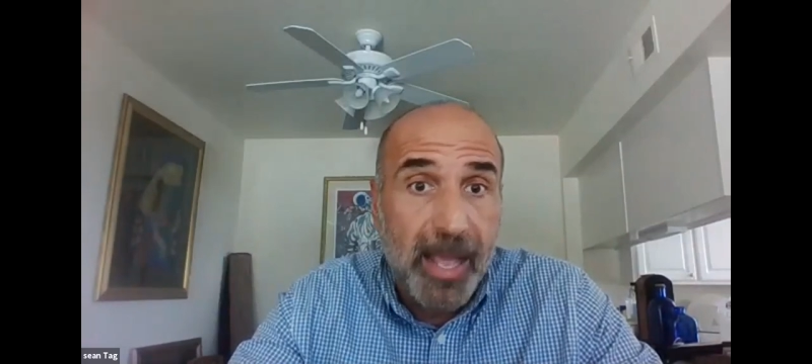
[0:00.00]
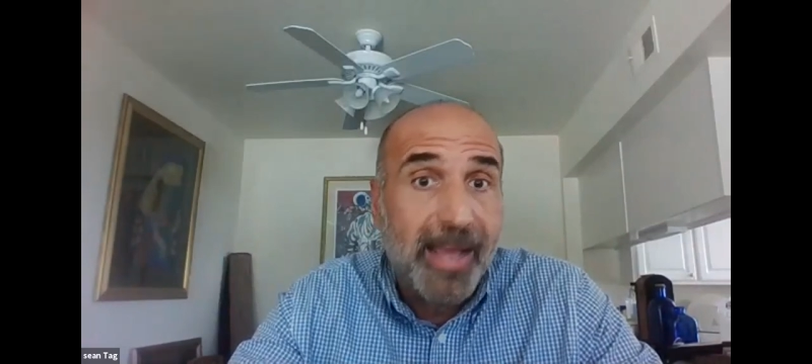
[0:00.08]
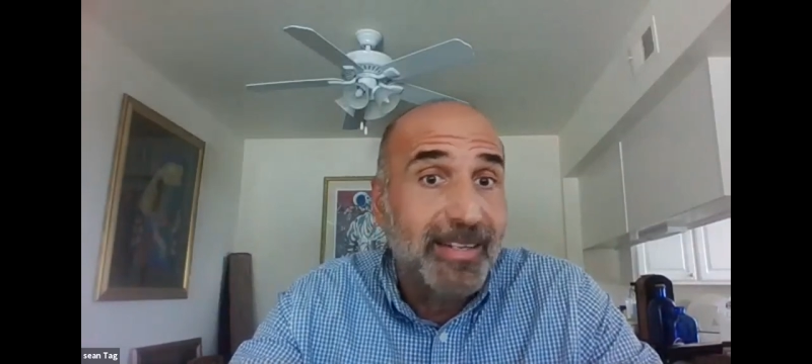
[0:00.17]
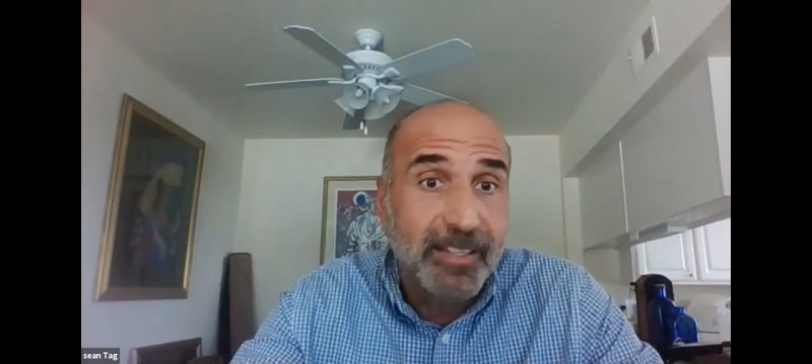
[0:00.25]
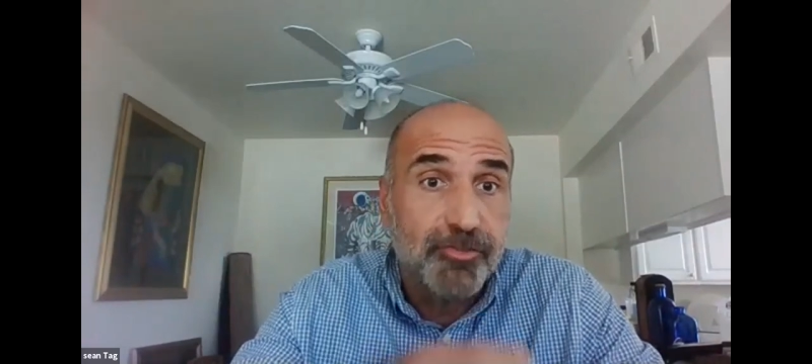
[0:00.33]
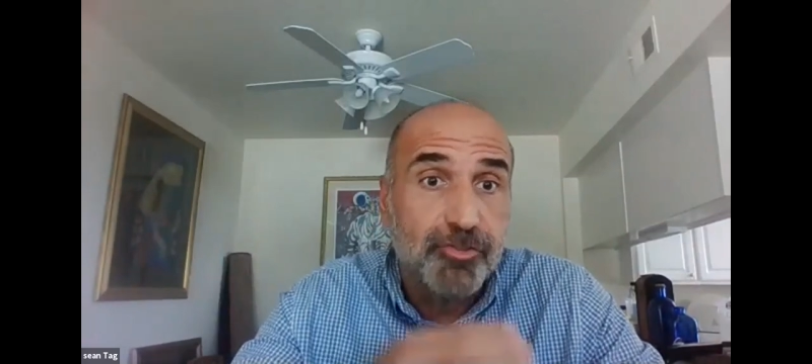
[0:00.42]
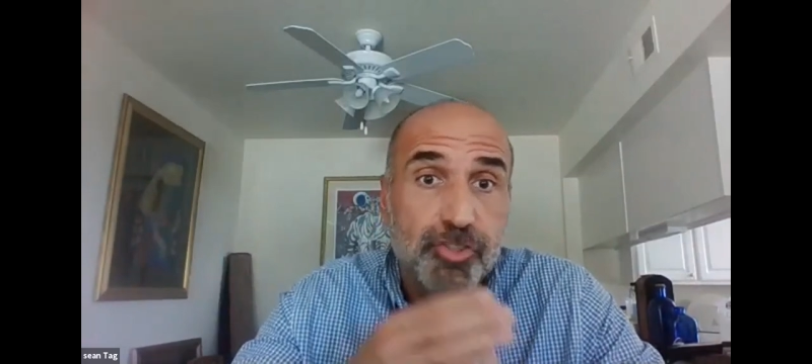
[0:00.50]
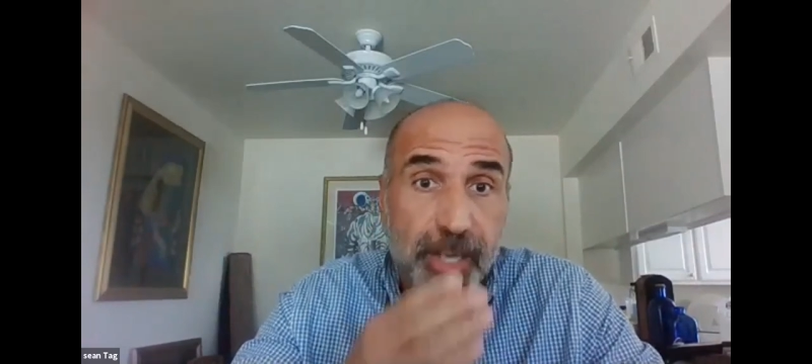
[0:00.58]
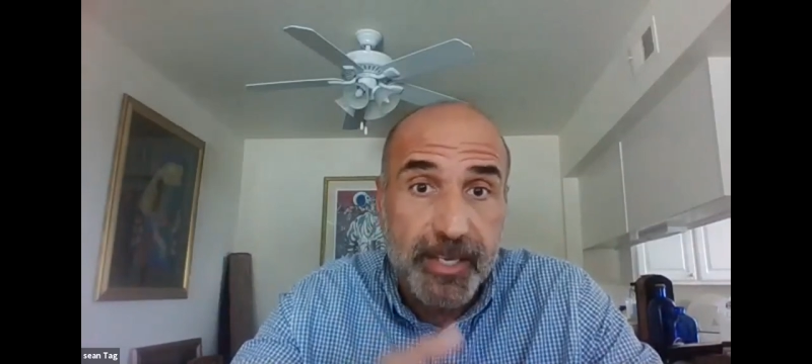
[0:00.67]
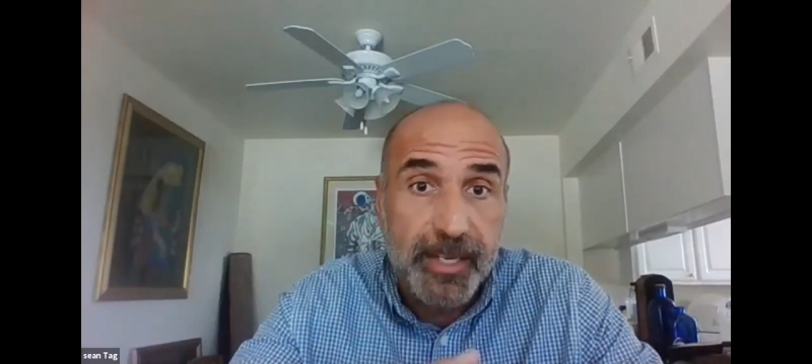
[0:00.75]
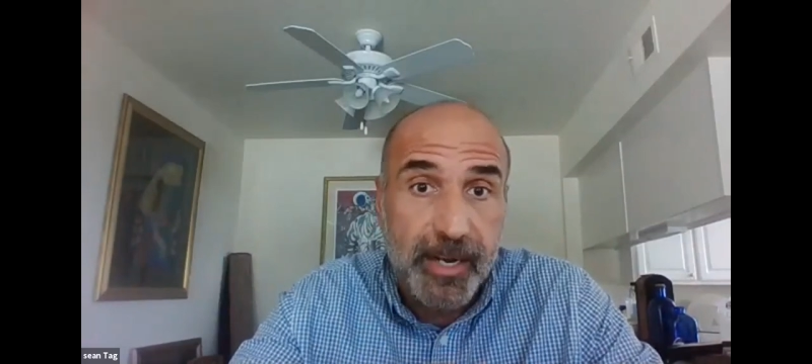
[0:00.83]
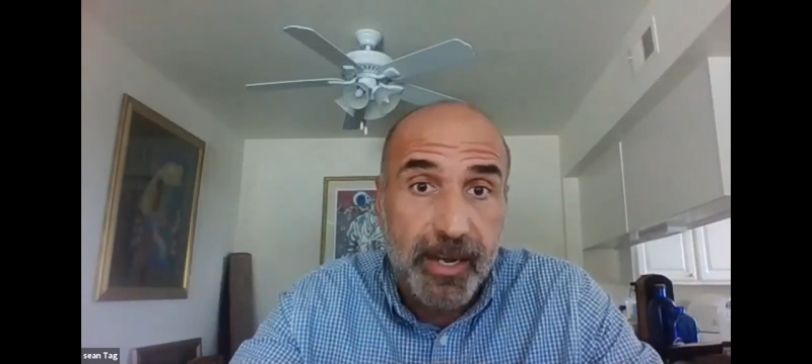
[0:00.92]
At least
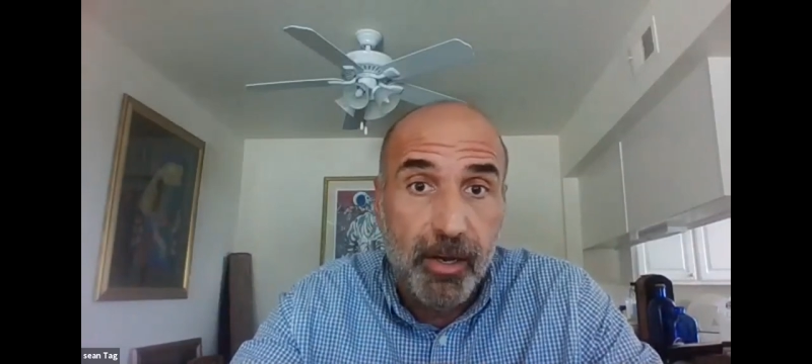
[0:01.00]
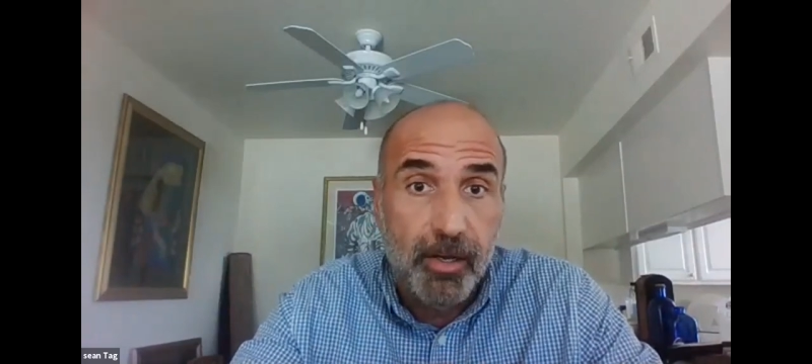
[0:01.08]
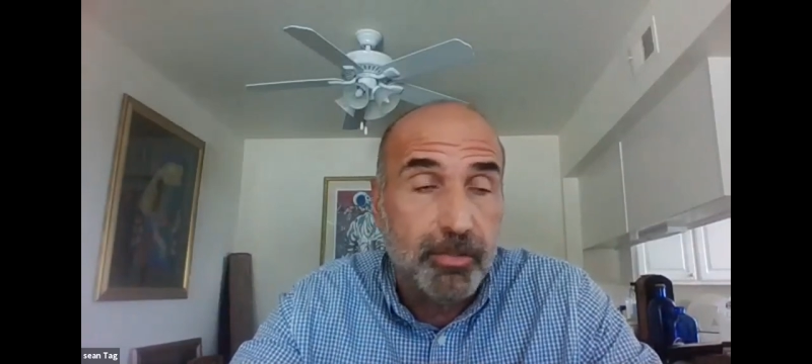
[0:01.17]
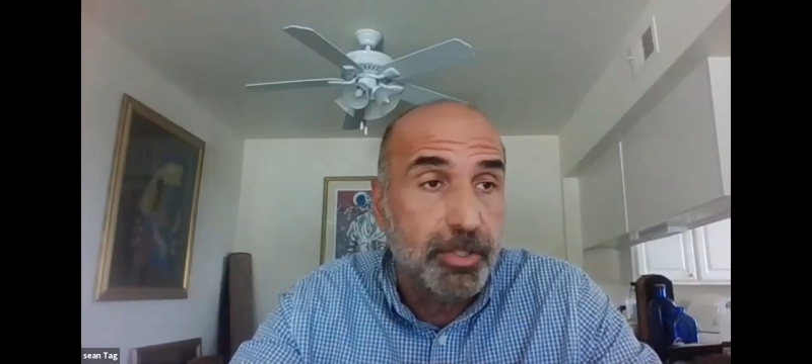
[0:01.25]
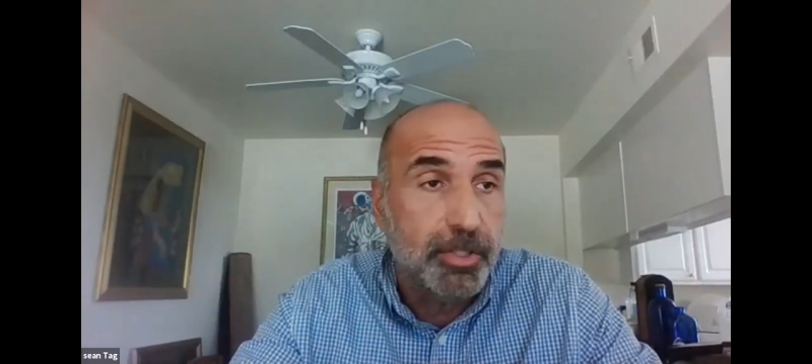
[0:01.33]
check it out,